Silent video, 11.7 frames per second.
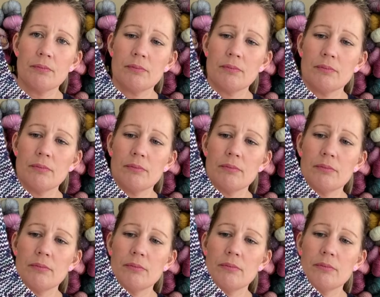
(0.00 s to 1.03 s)

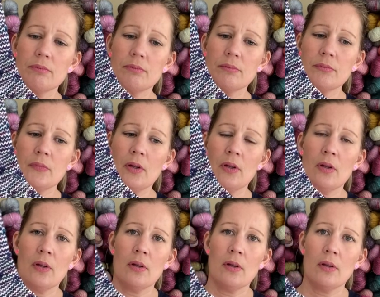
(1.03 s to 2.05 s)
[no speech]